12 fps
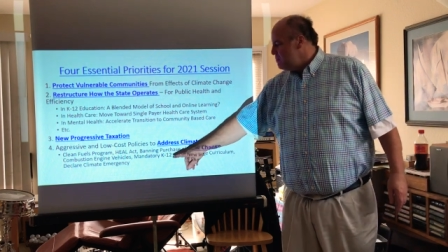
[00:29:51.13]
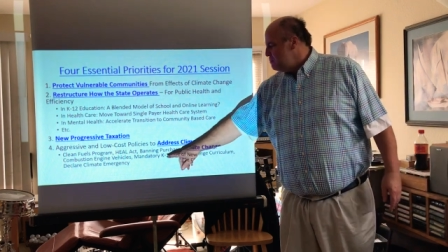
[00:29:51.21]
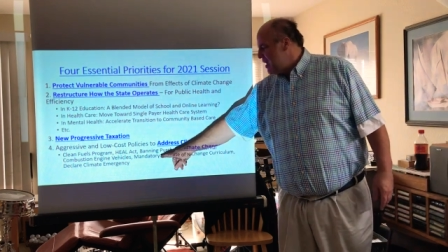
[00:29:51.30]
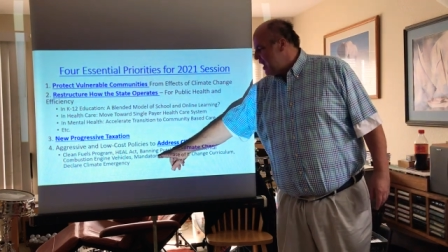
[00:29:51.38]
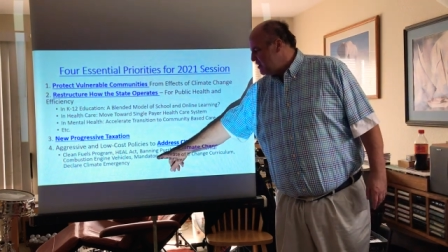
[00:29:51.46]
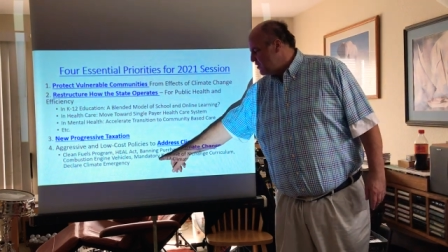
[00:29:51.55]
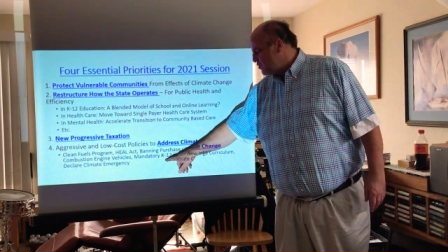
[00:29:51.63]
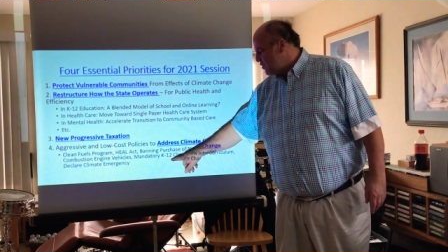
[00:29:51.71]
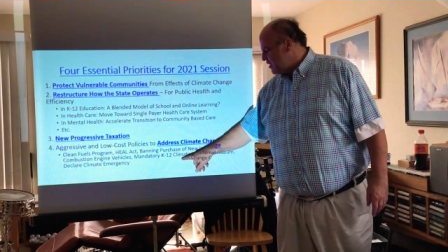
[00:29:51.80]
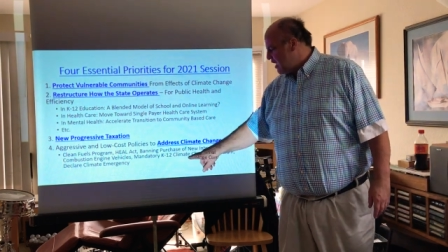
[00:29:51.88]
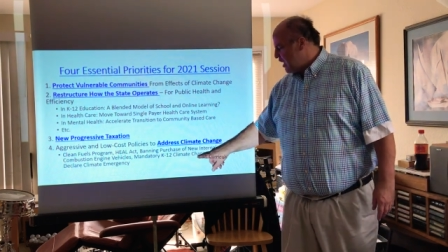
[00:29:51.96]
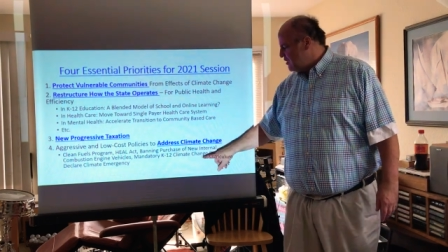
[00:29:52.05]

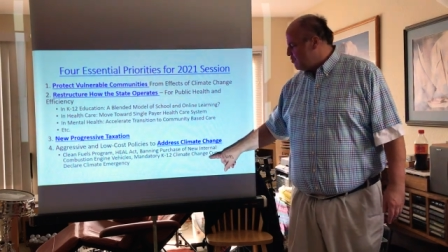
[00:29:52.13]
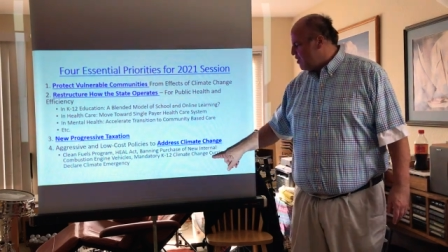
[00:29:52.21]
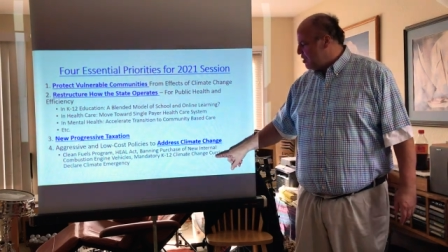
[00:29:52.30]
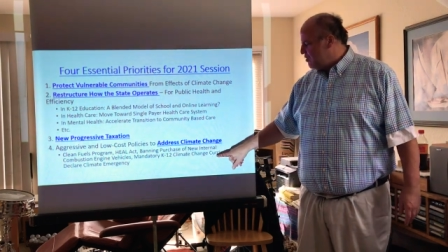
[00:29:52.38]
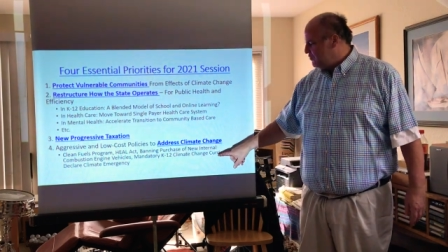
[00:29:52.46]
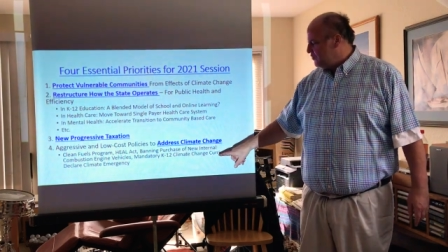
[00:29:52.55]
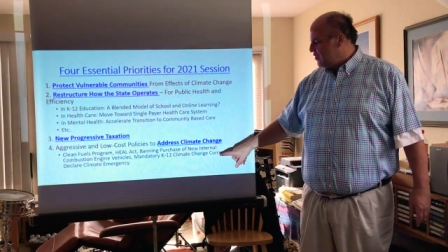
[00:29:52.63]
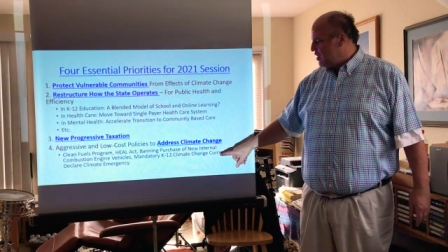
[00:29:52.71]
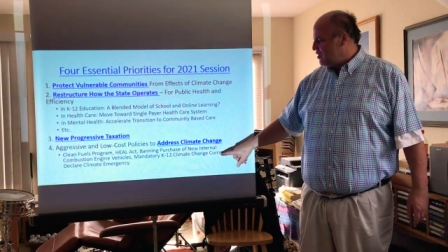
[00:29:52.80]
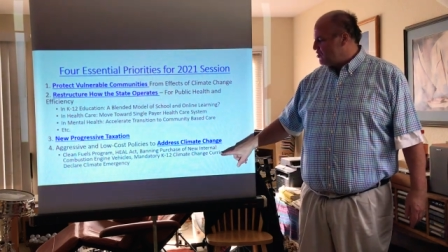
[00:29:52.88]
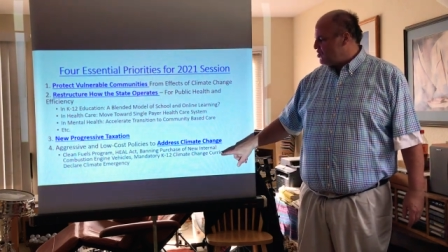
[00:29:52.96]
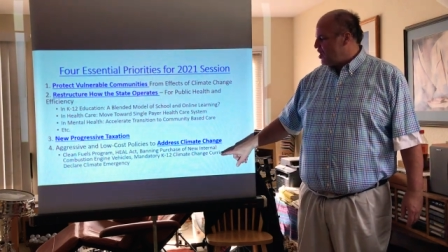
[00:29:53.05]
Mandatory
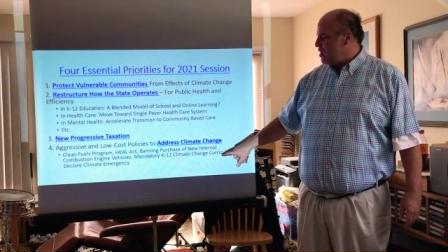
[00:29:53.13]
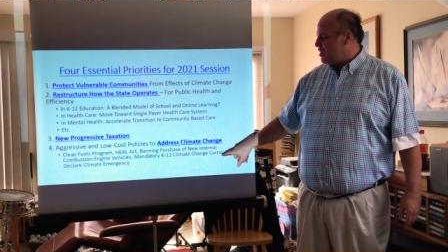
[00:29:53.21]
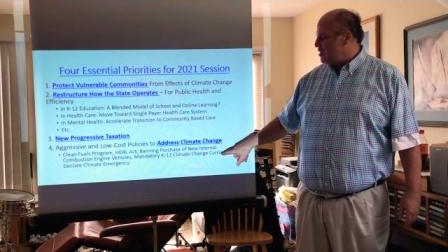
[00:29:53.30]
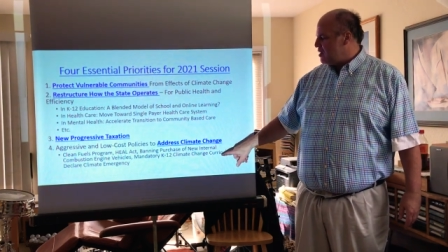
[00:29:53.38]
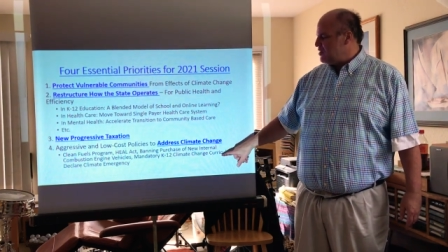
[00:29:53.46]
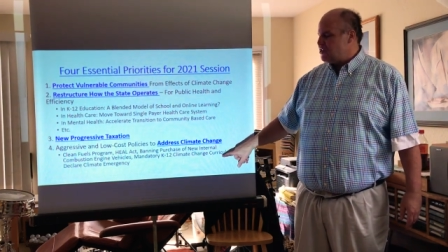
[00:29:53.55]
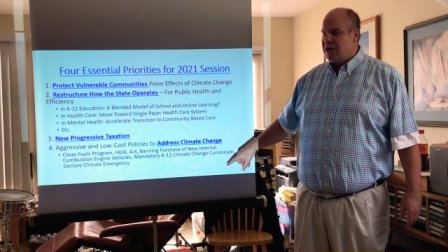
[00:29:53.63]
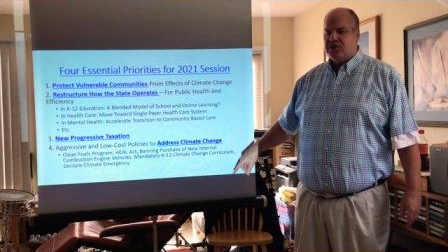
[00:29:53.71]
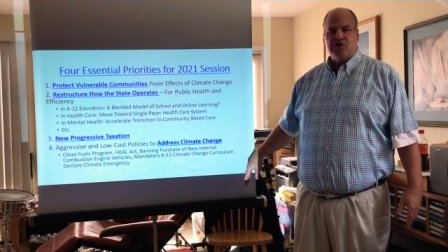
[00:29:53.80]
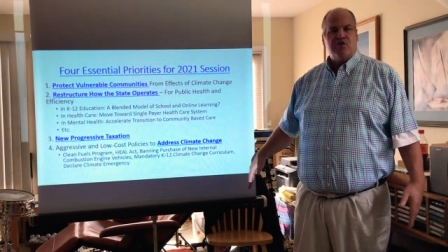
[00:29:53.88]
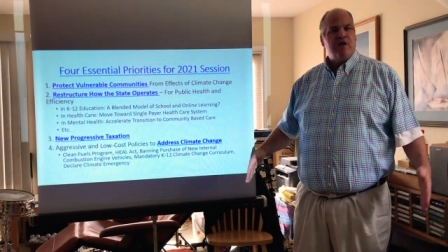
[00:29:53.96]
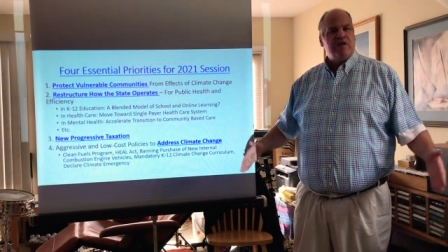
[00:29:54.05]
K-12 climate
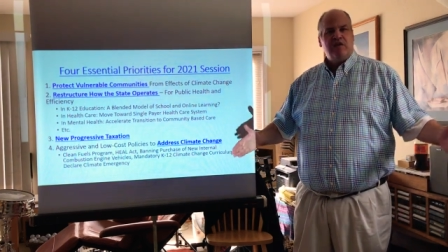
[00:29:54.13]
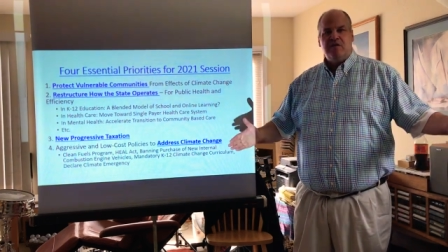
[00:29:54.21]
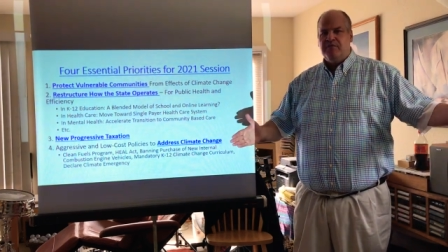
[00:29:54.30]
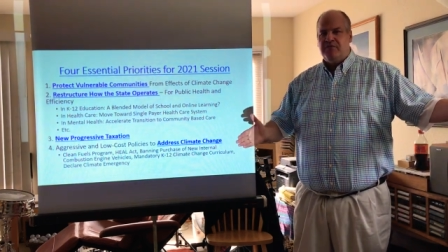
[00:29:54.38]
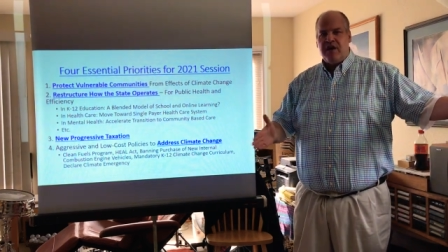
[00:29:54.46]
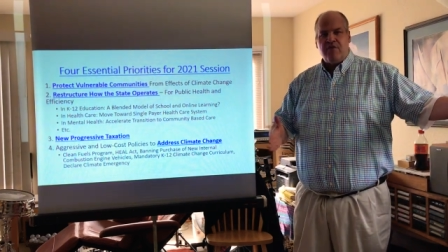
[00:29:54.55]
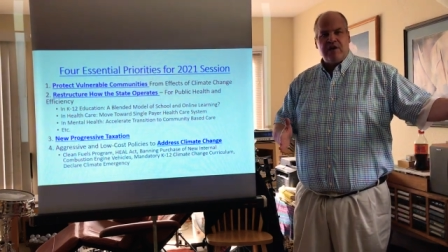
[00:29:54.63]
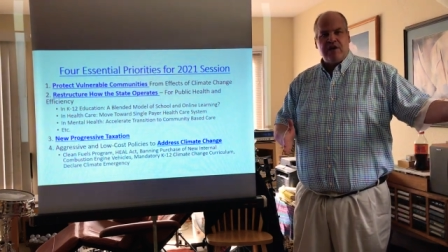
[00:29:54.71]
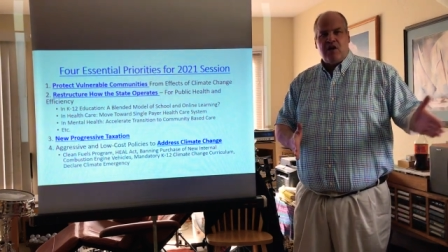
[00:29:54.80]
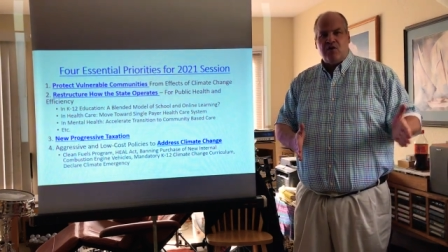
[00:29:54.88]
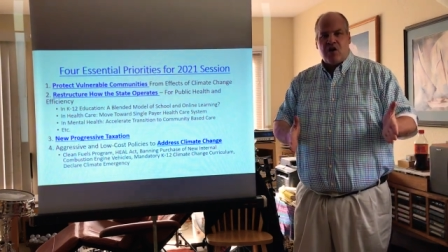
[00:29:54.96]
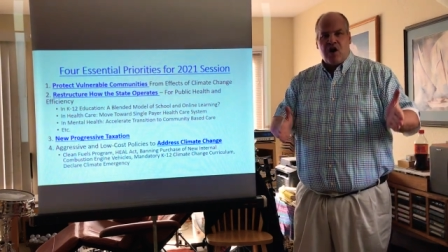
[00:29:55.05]
change curriculum, very
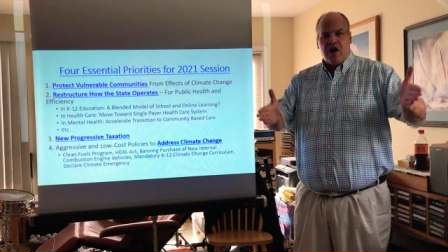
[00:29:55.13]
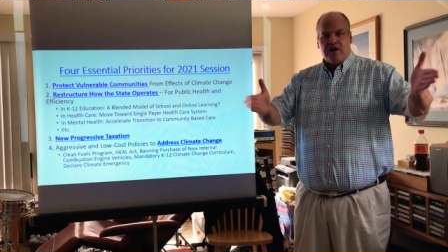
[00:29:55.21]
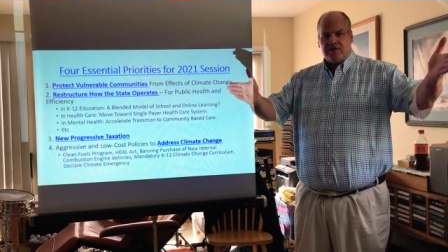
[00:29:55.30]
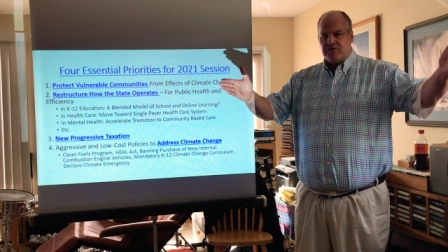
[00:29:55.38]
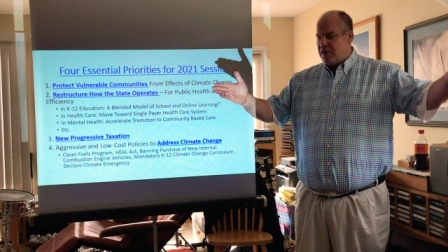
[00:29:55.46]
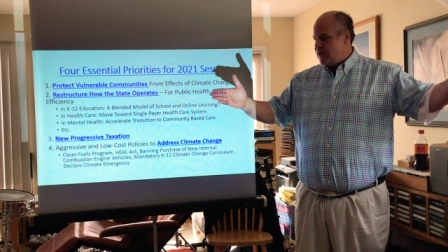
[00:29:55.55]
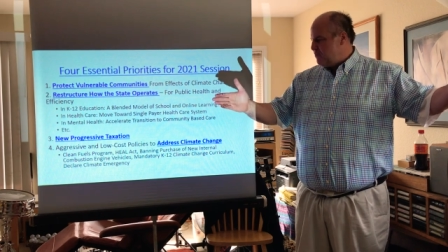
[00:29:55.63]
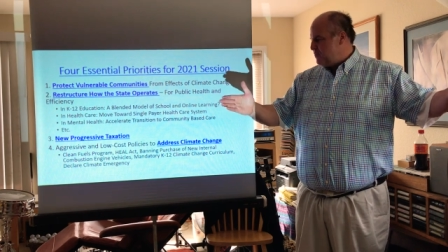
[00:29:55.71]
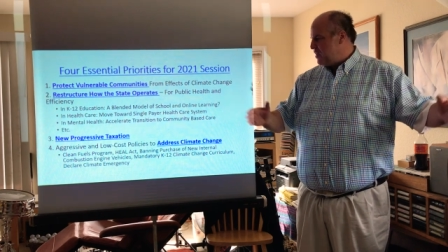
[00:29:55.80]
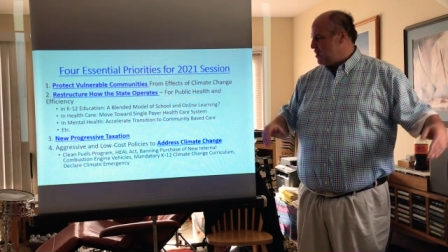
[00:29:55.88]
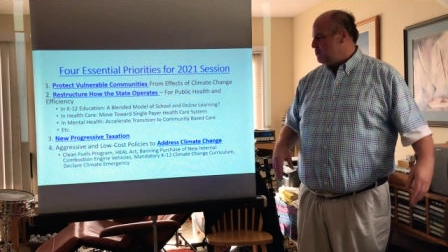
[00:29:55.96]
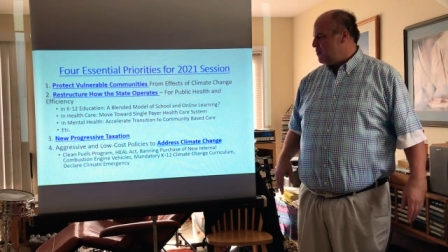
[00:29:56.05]
low cost, very
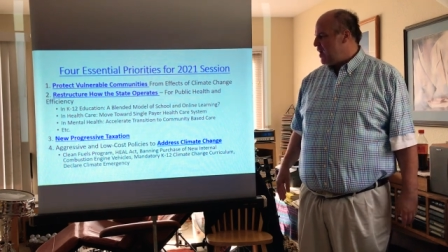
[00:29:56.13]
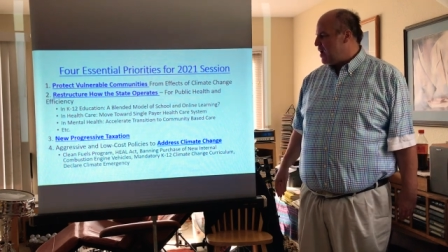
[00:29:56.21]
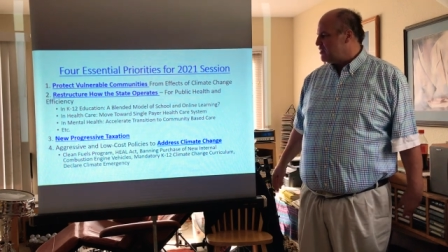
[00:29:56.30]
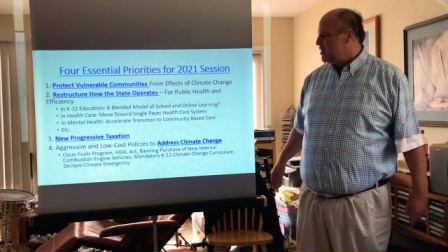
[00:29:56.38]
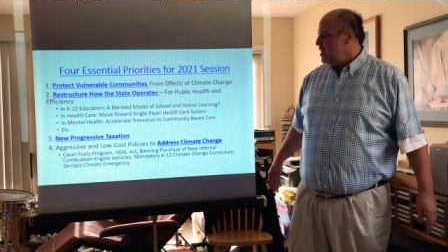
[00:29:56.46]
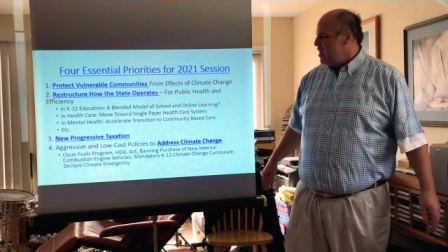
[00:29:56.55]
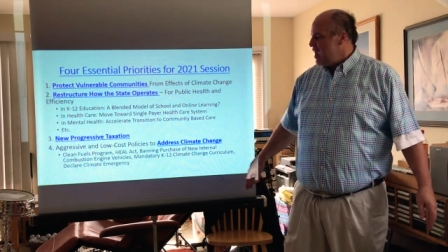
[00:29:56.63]
big impact,